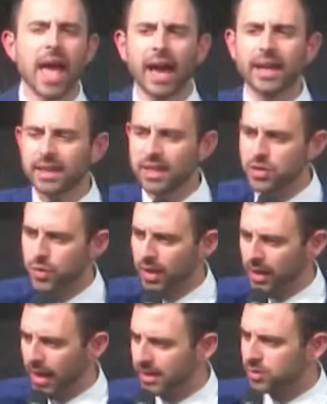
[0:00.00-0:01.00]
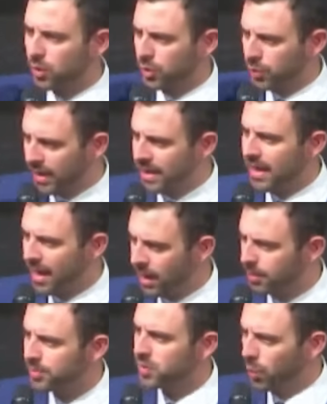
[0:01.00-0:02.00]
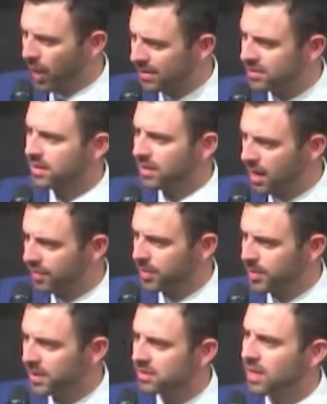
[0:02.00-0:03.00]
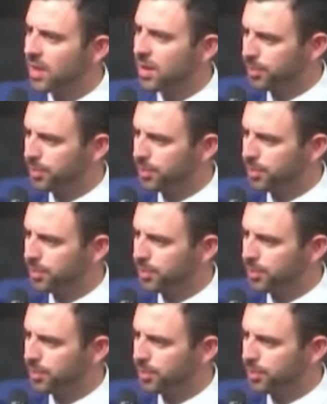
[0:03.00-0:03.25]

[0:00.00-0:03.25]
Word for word: and Israel has already helped Western governments